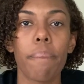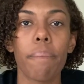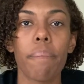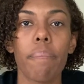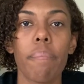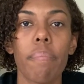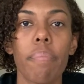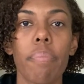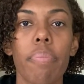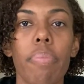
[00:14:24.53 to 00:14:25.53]

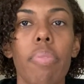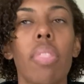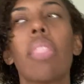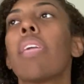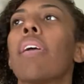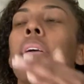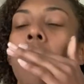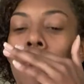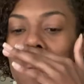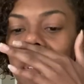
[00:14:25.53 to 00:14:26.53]

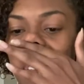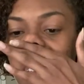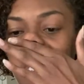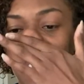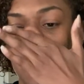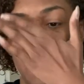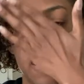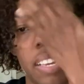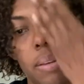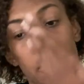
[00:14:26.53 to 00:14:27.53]

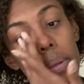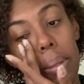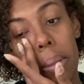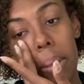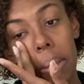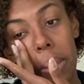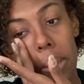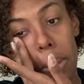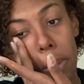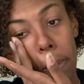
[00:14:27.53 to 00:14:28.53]

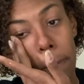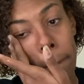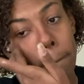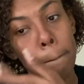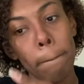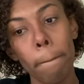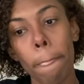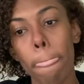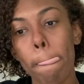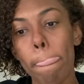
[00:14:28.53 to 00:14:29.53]

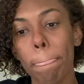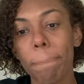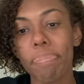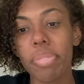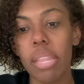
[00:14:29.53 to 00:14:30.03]
(silence)